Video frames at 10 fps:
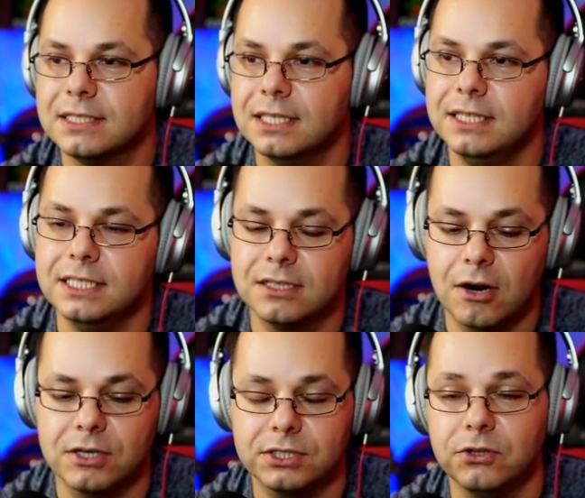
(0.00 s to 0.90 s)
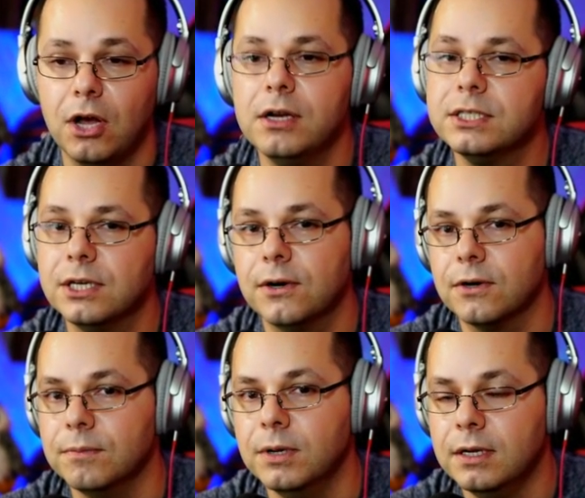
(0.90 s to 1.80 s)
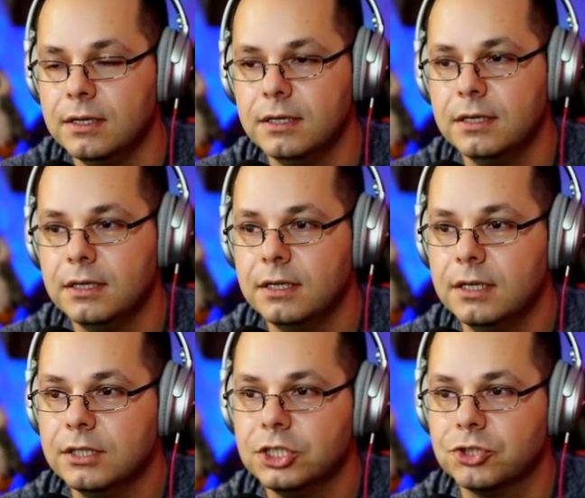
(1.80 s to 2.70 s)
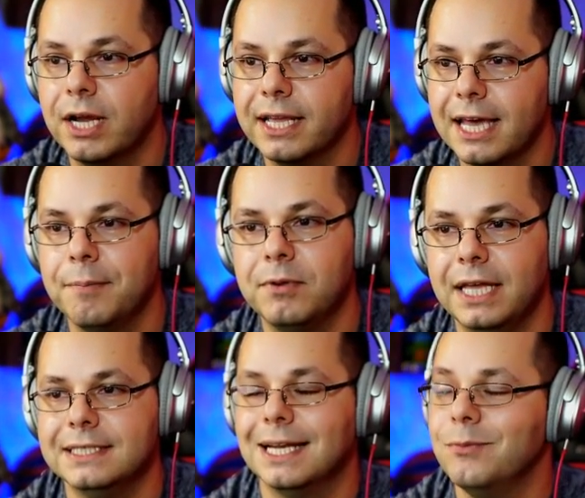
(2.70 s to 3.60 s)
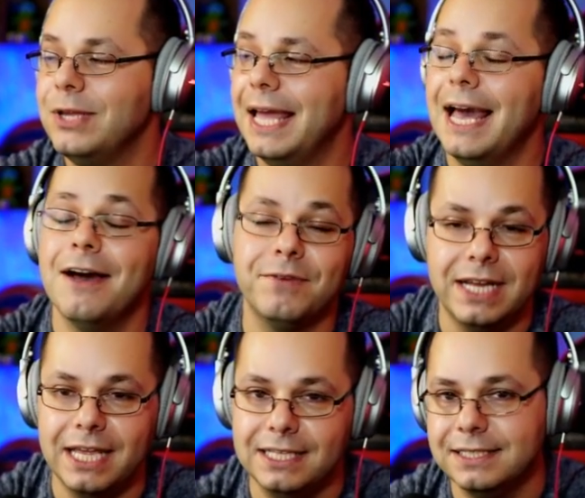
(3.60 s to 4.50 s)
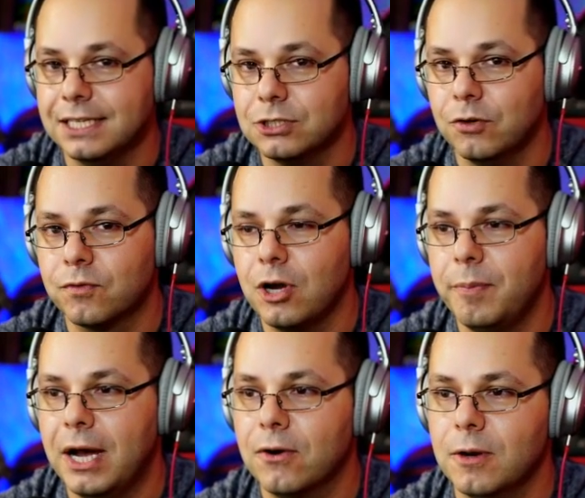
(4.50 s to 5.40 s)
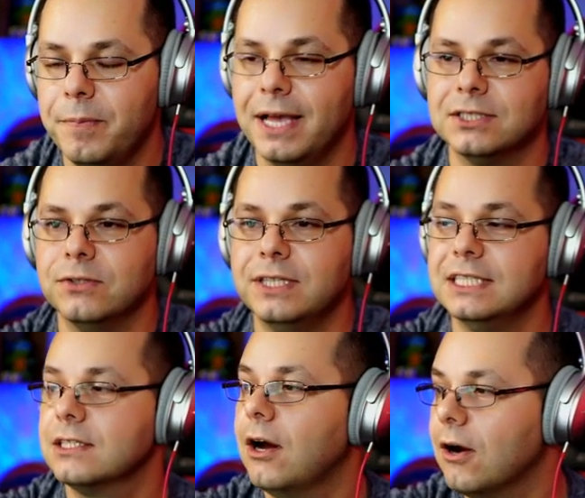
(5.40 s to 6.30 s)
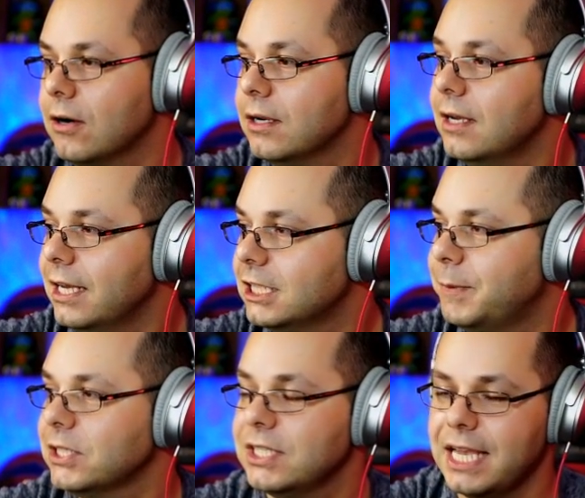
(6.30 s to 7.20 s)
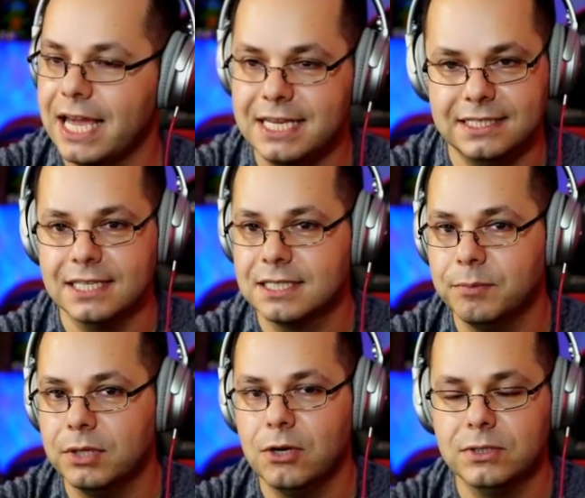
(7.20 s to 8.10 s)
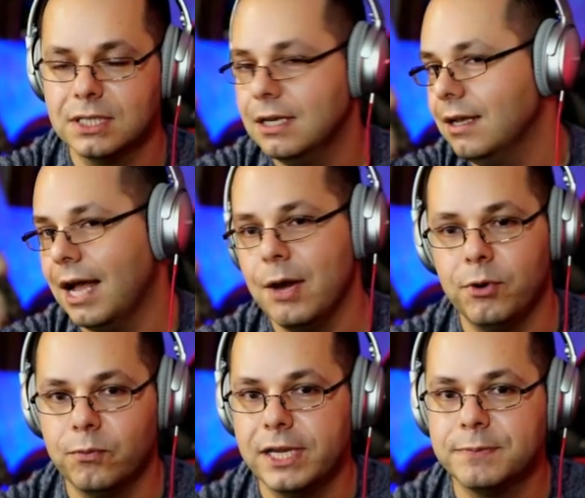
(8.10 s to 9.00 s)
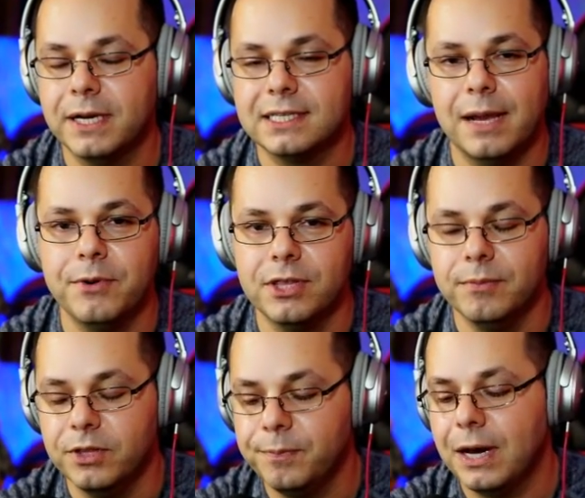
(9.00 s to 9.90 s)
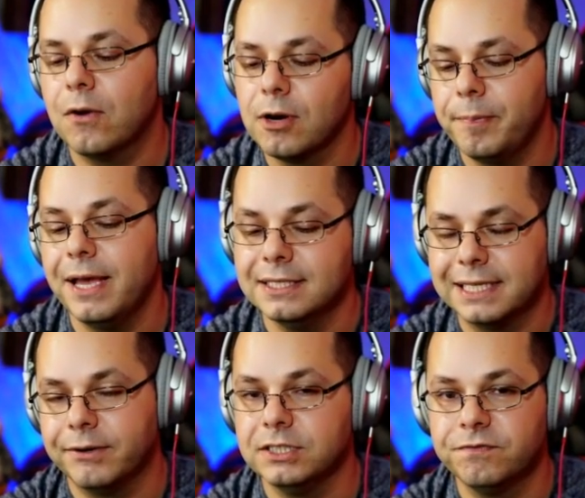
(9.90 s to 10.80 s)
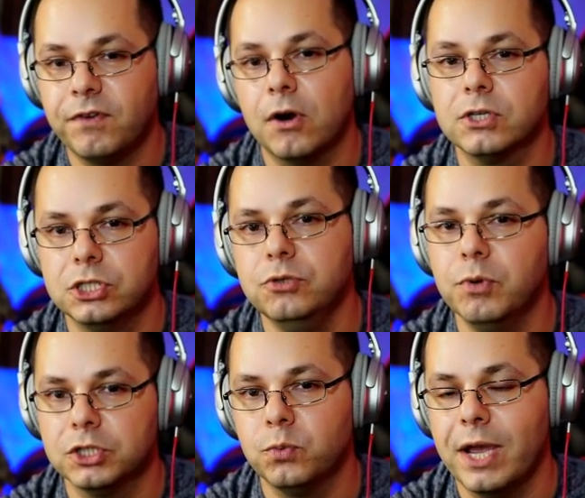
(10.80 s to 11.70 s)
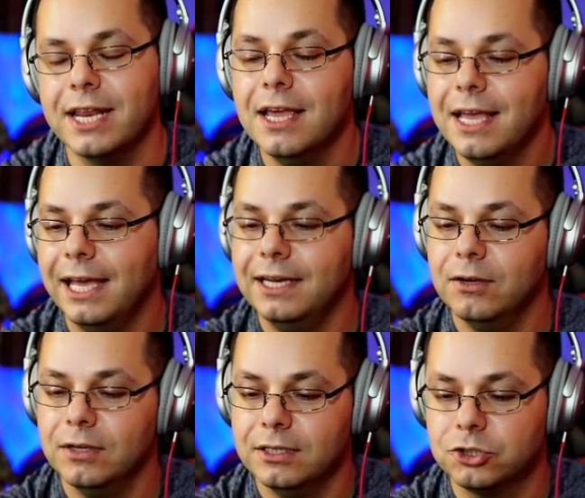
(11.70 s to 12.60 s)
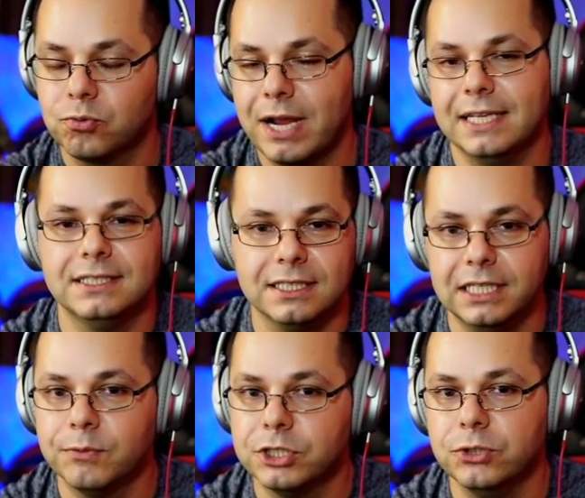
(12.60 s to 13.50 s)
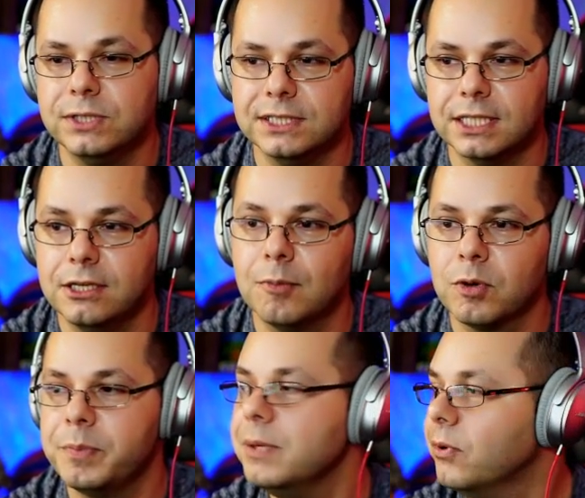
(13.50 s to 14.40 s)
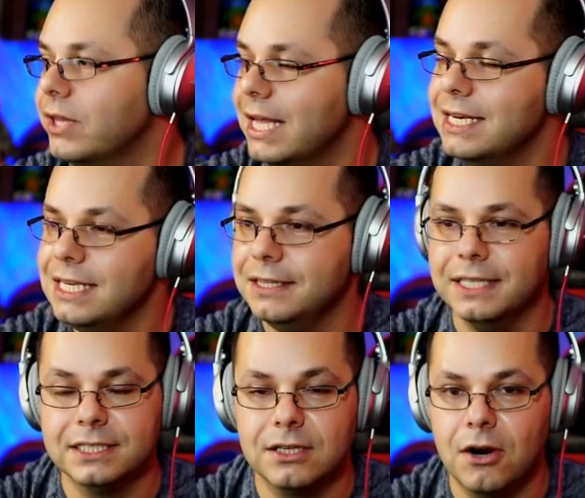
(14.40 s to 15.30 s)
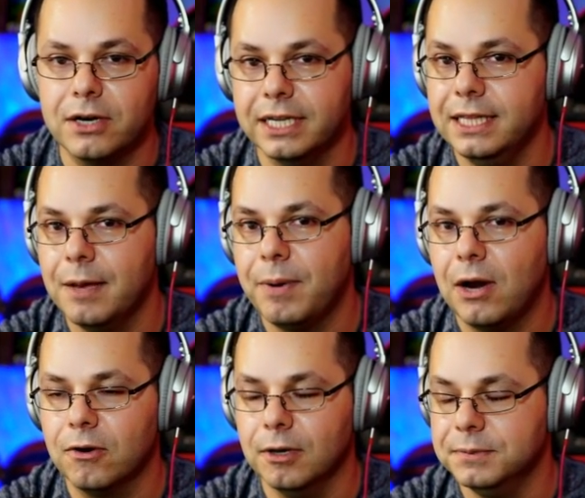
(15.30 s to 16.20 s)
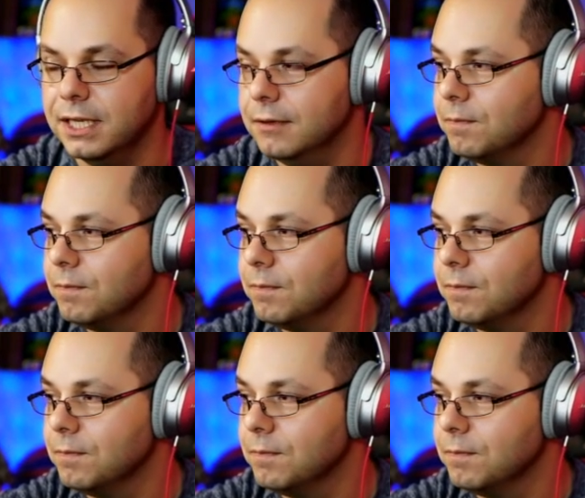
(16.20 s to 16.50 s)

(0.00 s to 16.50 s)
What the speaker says: in these cards long term to try to capitalize on it. We have an 86 overall power-up pass, so this card, especially 86 and belows, I wouldn't waste my time with them. The power-up pass carries far too much weight and drastically reduces the number of people that need this card in that power-up set.